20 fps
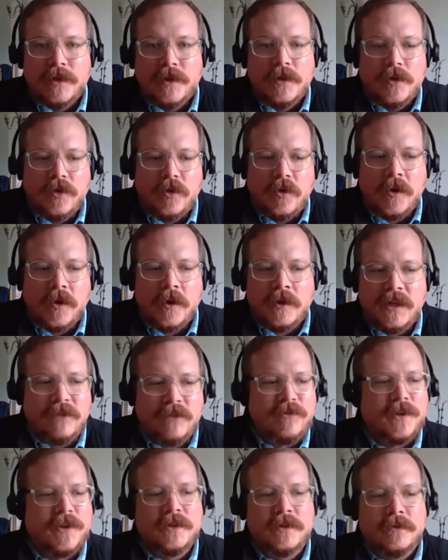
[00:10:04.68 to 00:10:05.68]
or
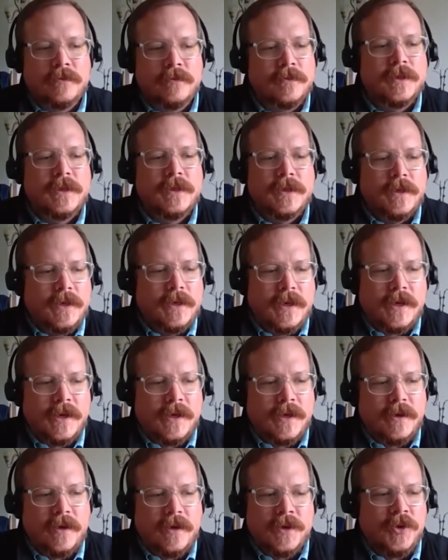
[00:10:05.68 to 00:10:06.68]
even
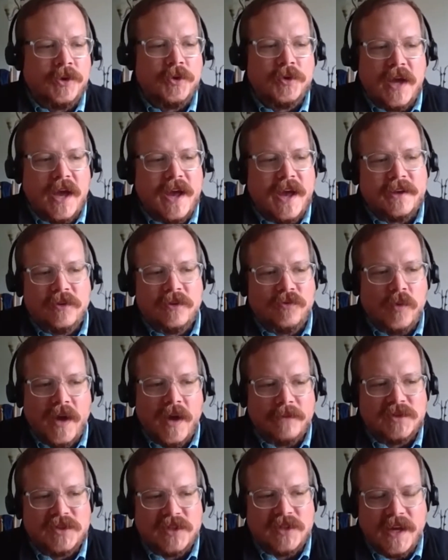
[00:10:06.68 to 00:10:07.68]
a new kind of
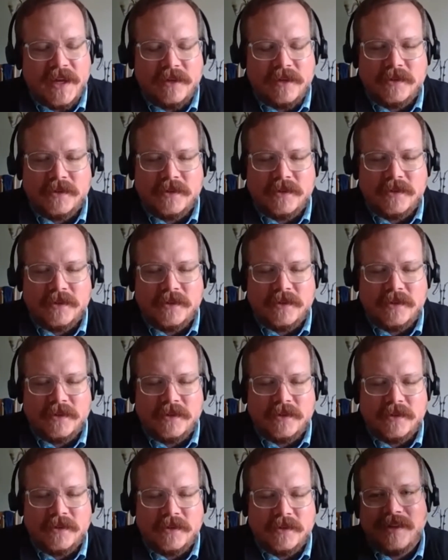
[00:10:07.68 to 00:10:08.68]
website to
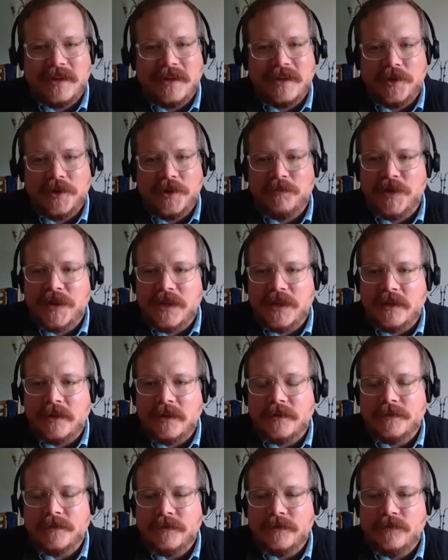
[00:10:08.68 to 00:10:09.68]
communicate, they could
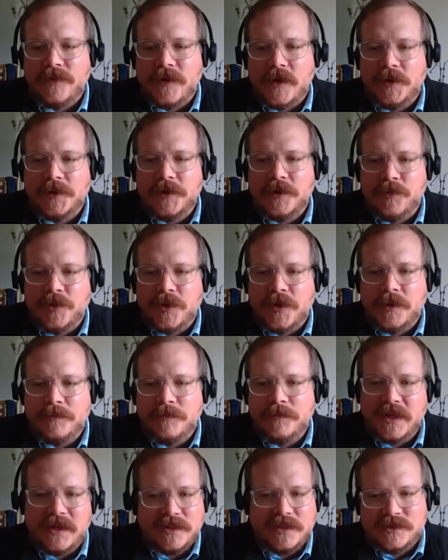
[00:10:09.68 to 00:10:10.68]
be vulnerable
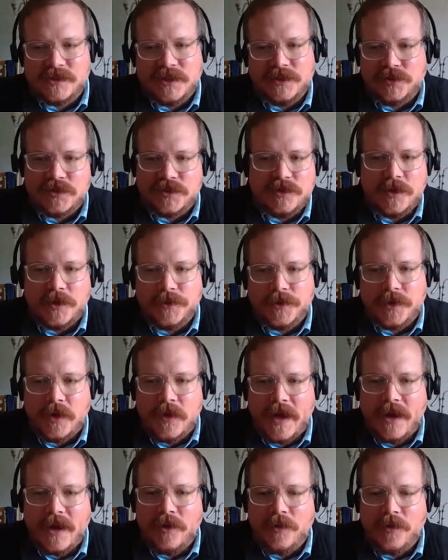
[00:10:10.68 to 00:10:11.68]
because they just don't know
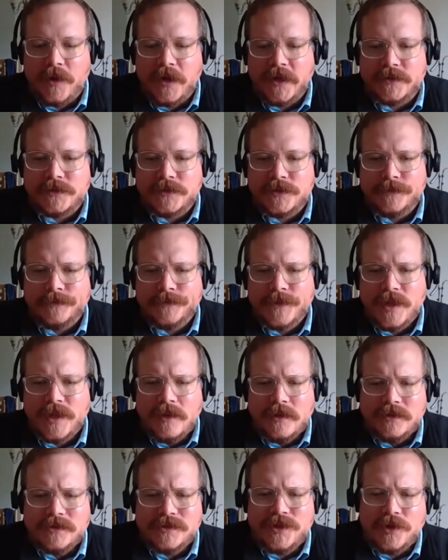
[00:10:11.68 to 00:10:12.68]
how it works.
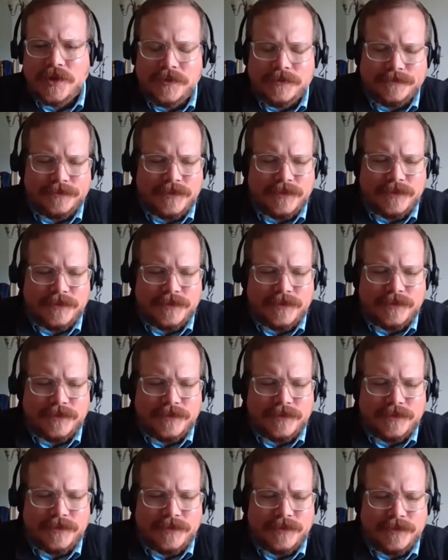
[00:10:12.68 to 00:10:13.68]
So it, in a
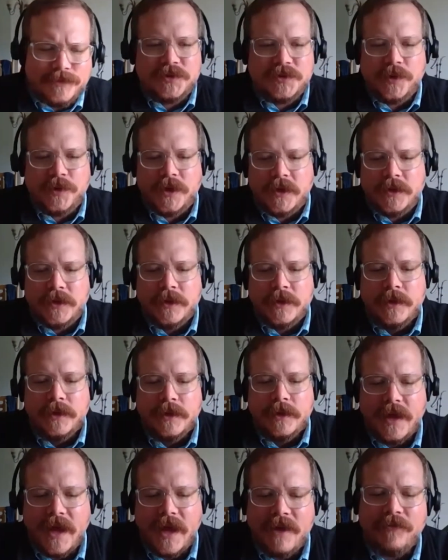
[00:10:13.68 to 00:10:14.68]
lot of ways, we're
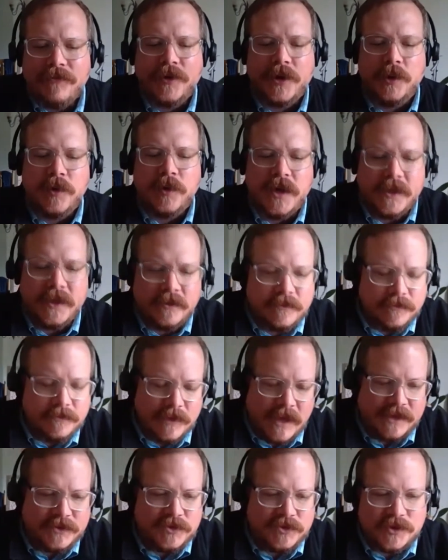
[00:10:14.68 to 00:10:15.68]
everyone,
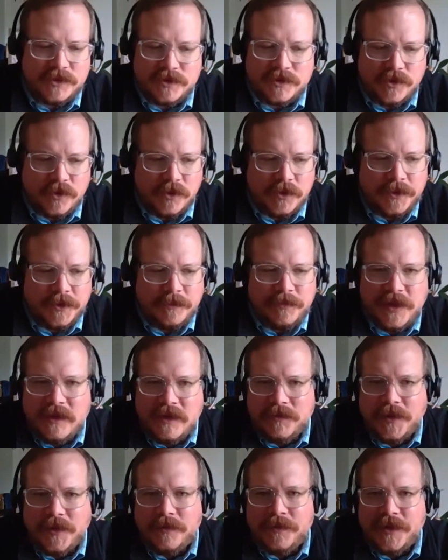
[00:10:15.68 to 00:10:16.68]
not just older
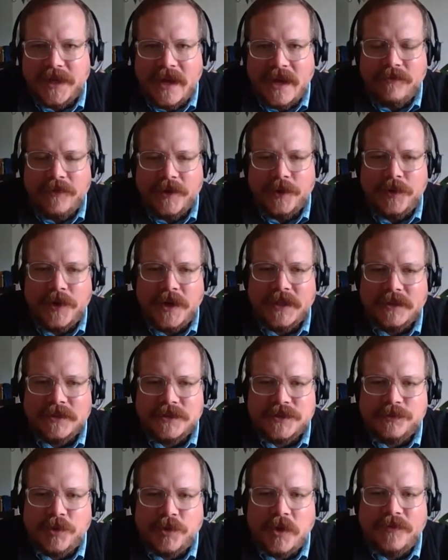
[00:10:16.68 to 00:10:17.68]
people, but everyone
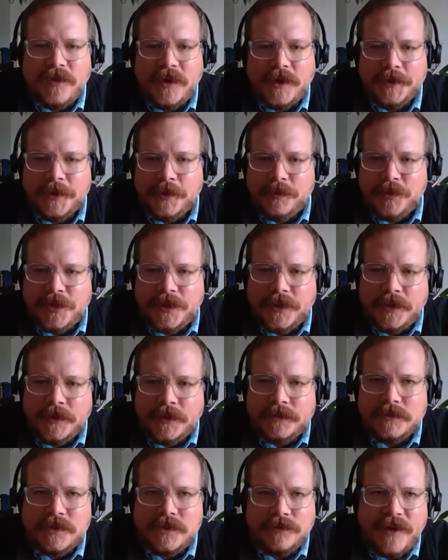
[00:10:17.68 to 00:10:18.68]
is more
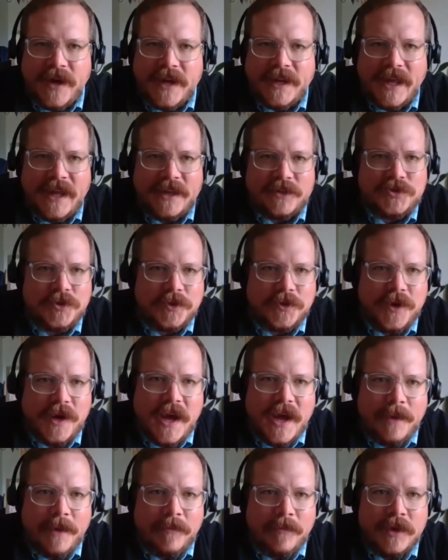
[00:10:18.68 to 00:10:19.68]
vulnerable to financial
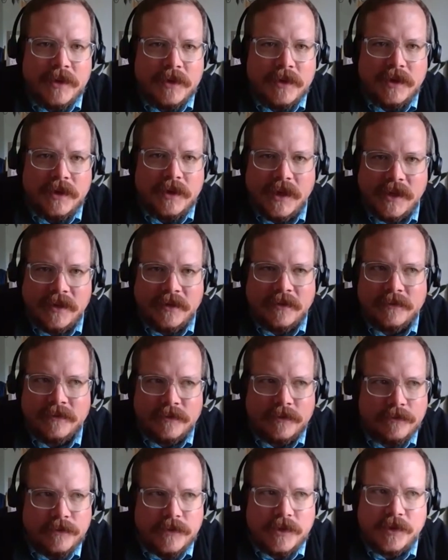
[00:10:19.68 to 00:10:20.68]
crime
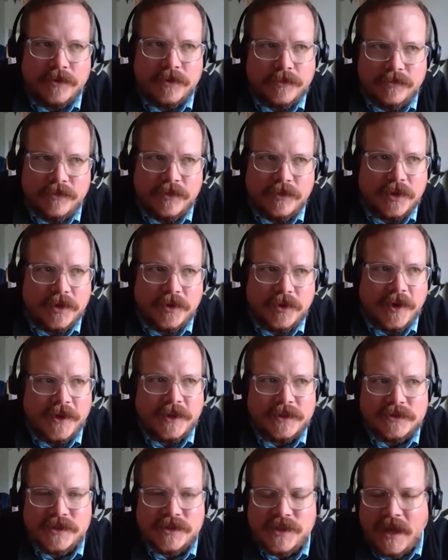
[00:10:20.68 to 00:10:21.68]
in the
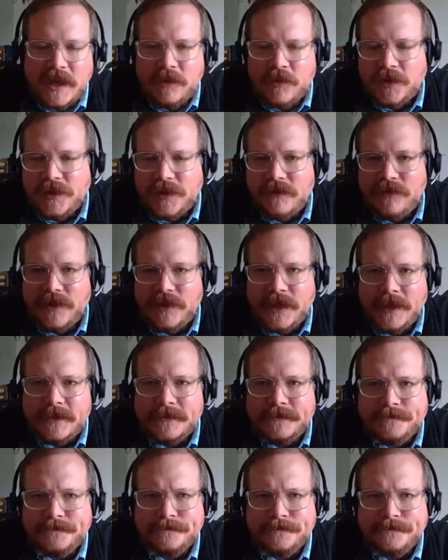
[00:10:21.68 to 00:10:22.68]
current state we're living in.